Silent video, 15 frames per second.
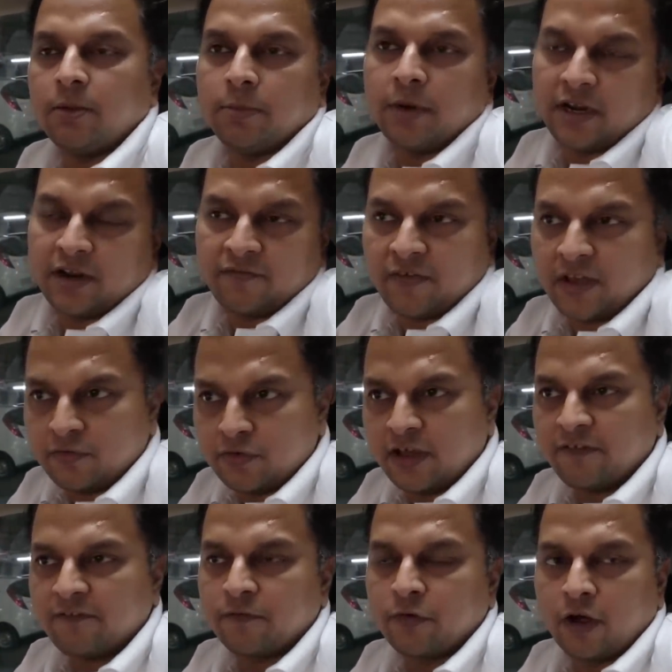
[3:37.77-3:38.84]
But if I would
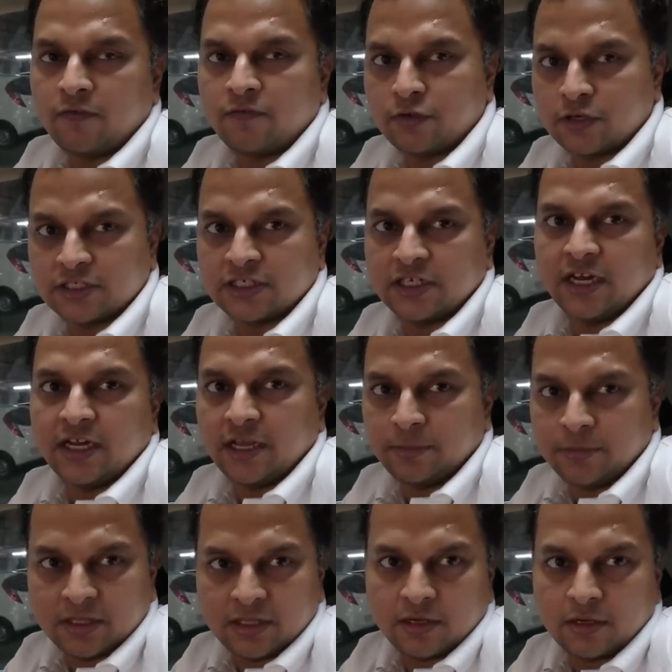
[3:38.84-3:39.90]
have gone for a sedan, I
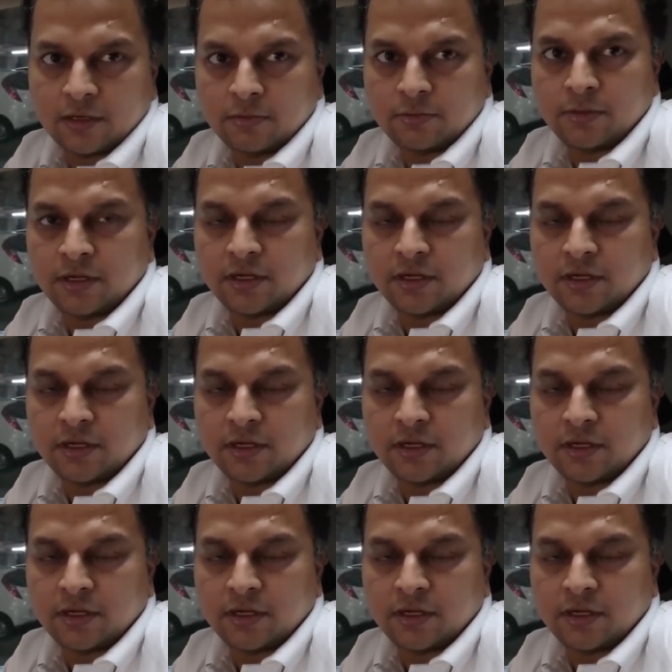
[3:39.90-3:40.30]
mean the